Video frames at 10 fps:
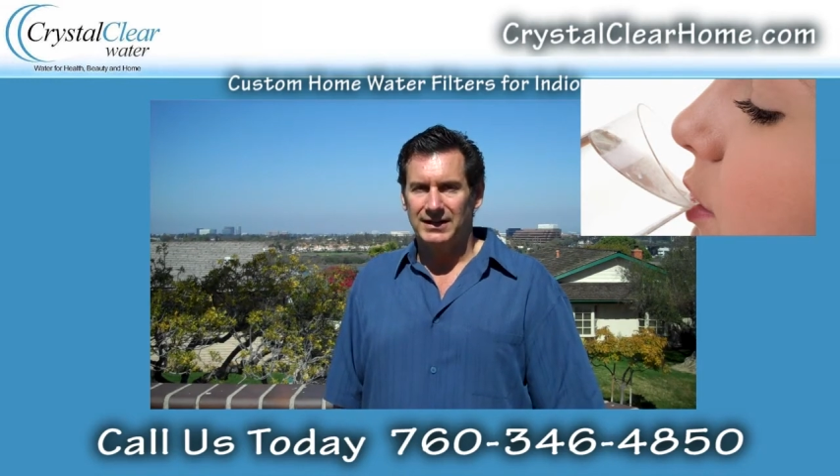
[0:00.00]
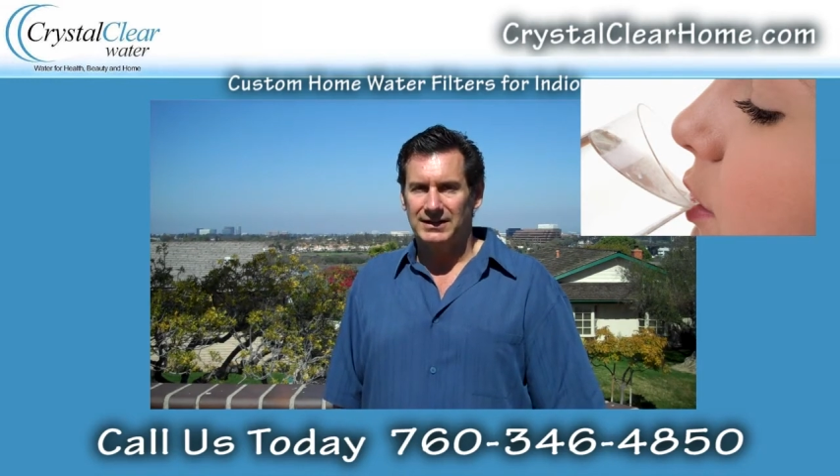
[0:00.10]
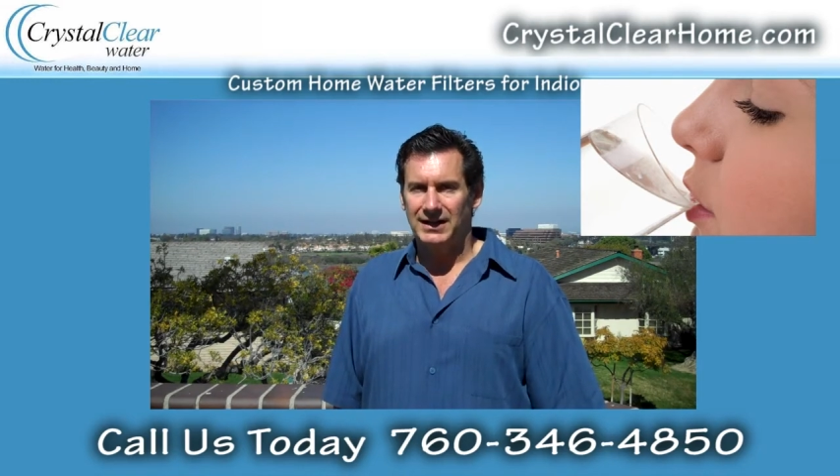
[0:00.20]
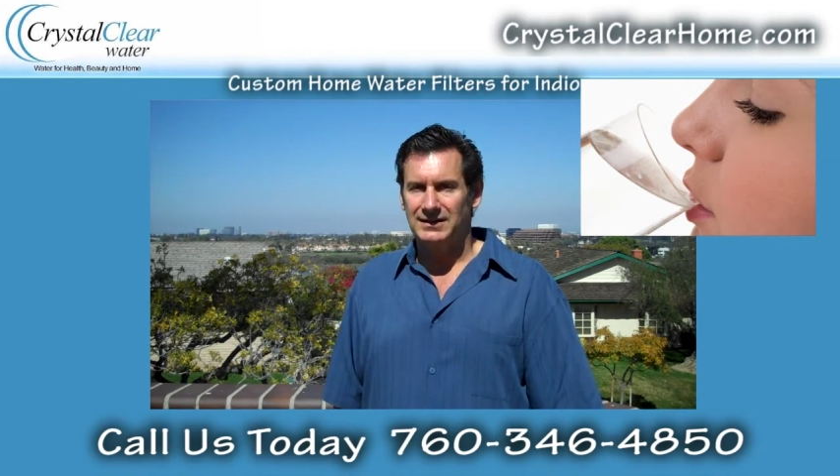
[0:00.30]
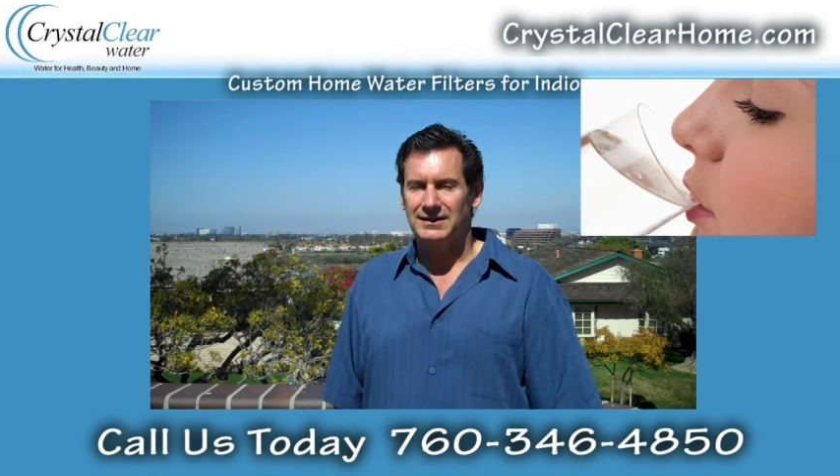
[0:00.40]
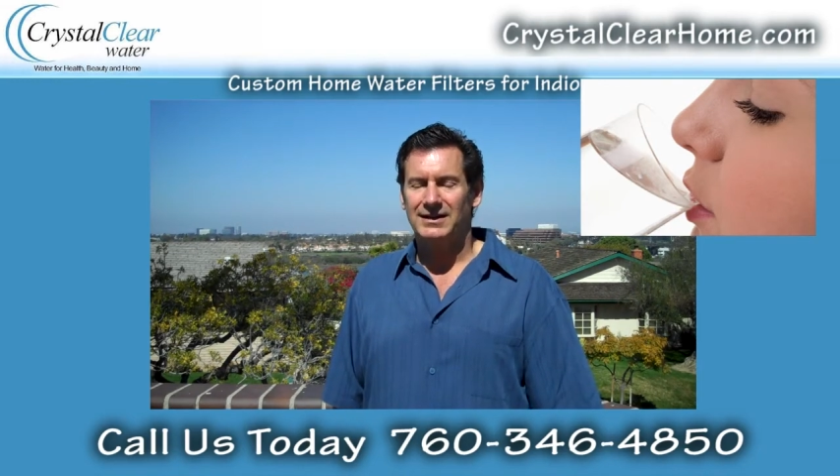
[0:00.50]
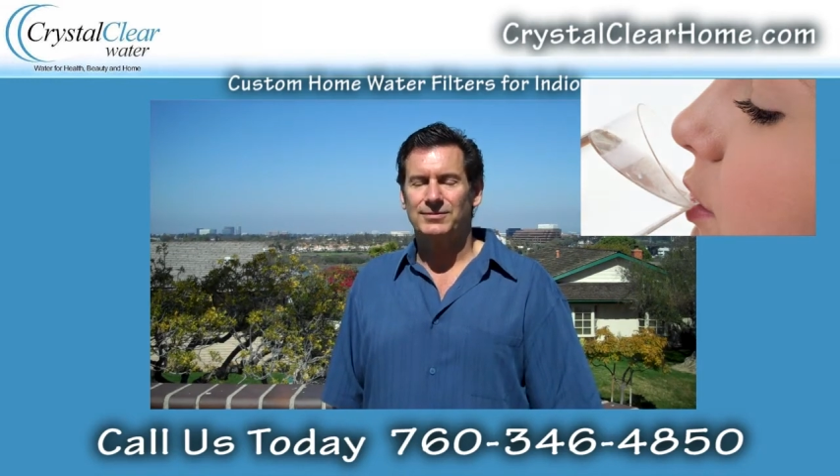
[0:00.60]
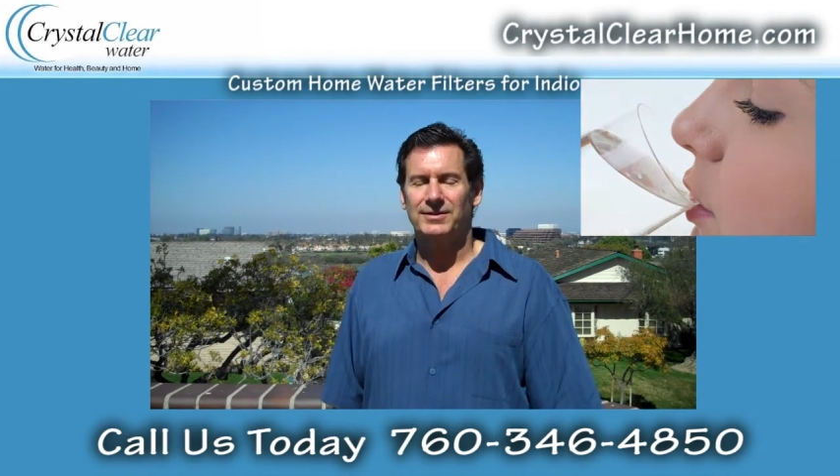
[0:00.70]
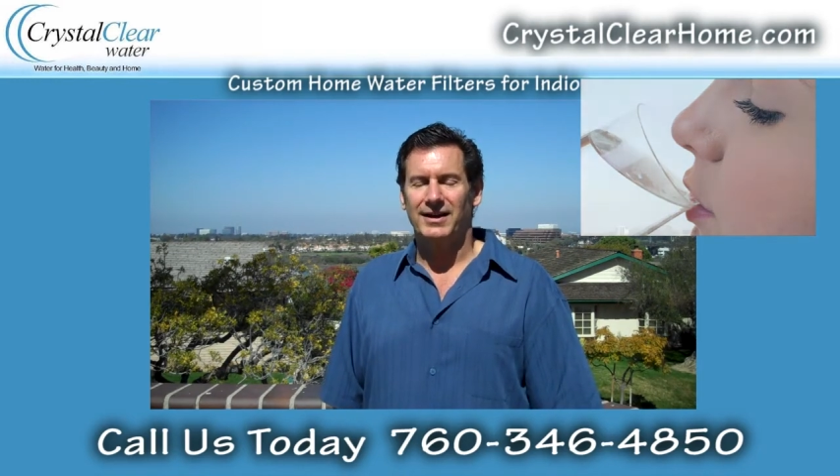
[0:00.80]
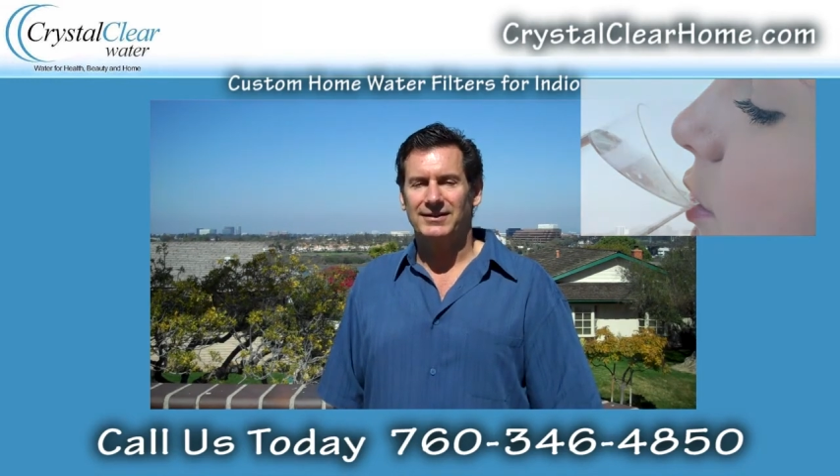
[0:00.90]
Get in touch
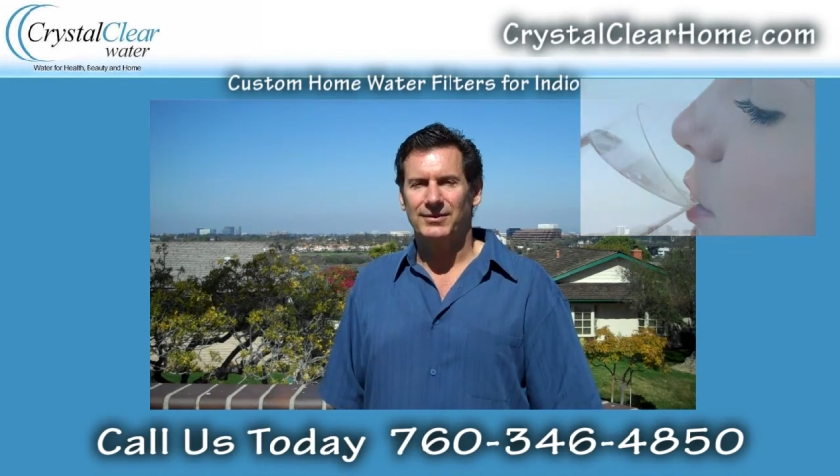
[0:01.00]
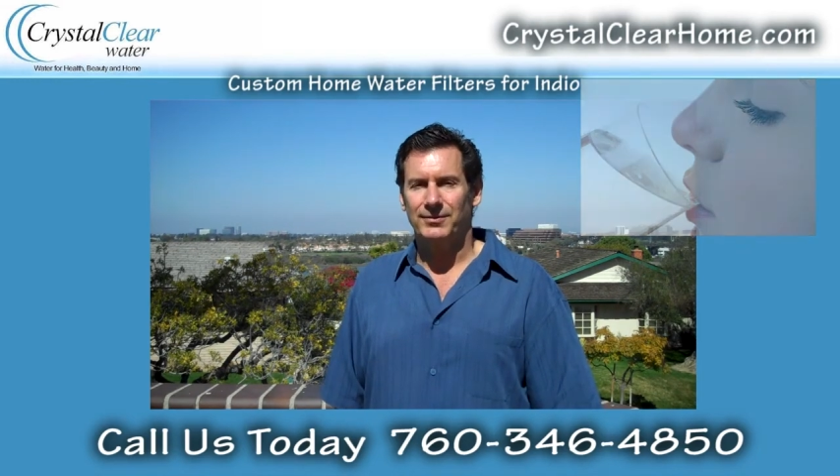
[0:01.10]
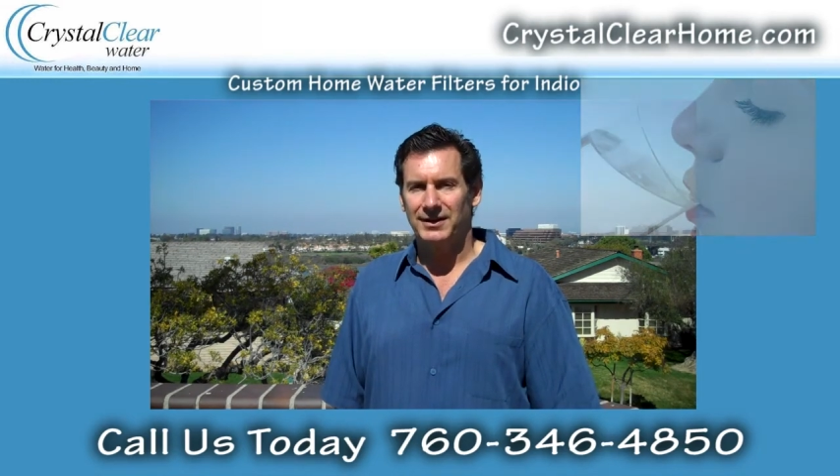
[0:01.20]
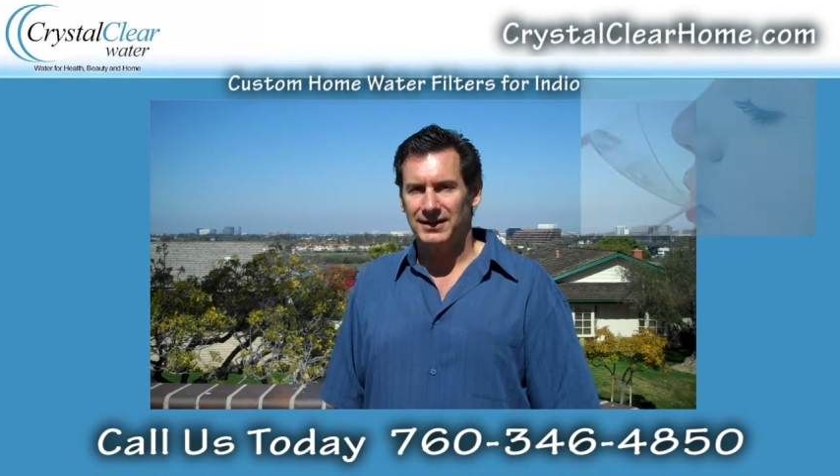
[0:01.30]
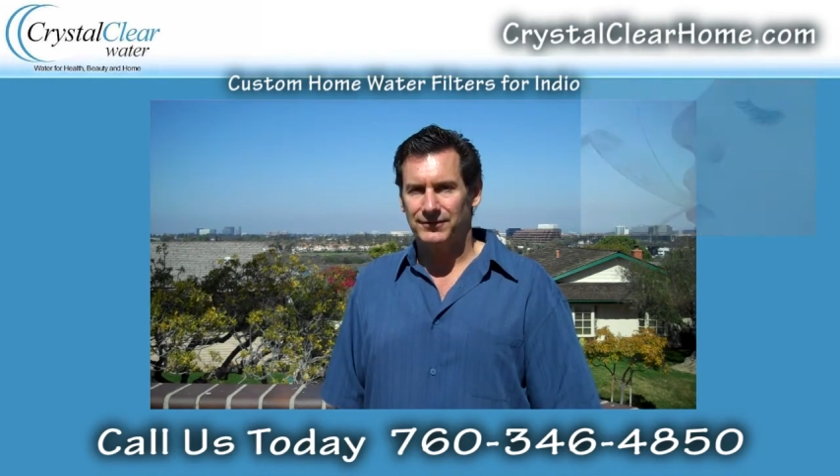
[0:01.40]
with us, and we look